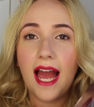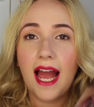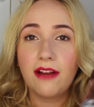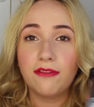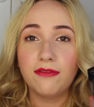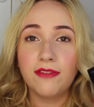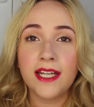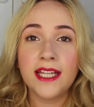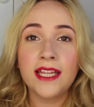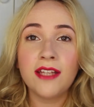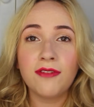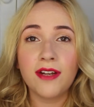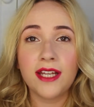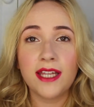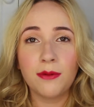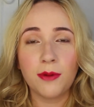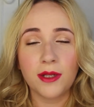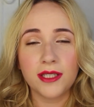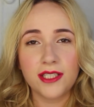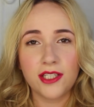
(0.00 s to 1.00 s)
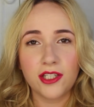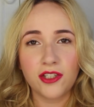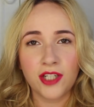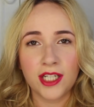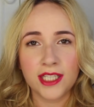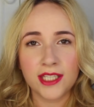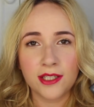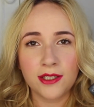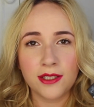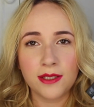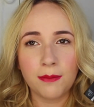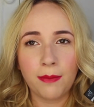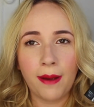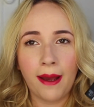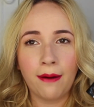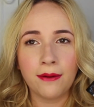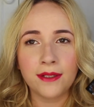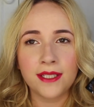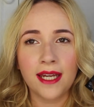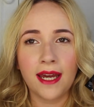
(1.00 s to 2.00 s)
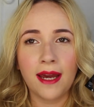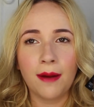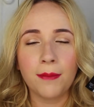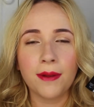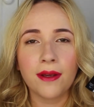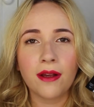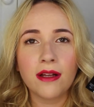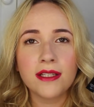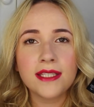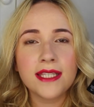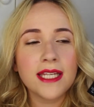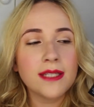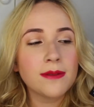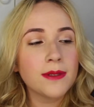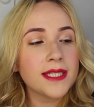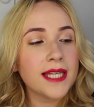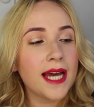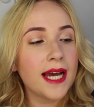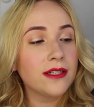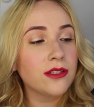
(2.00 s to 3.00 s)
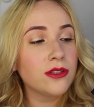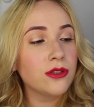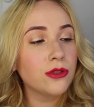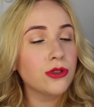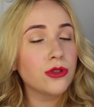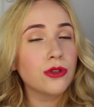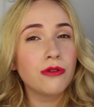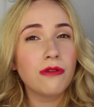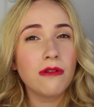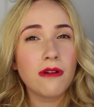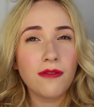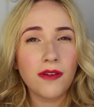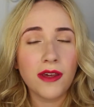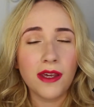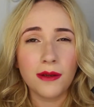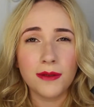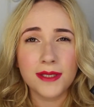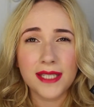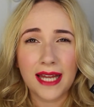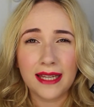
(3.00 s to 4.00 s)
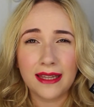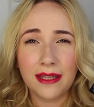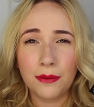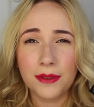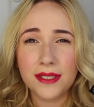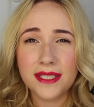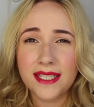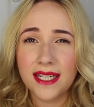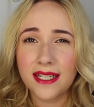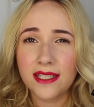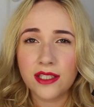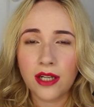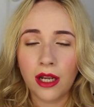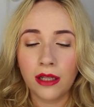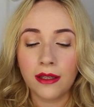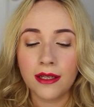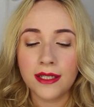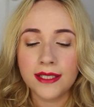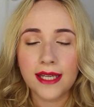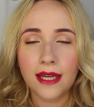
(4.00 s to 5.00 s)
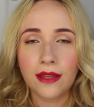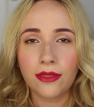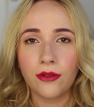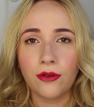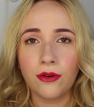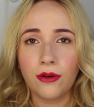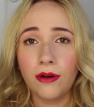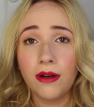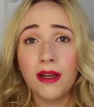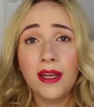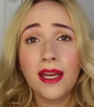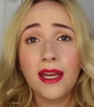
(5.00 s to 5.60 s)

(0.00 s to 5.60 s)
I really, really wanted a translucent powder, and because these ones had such good reviews and they were $6, I thought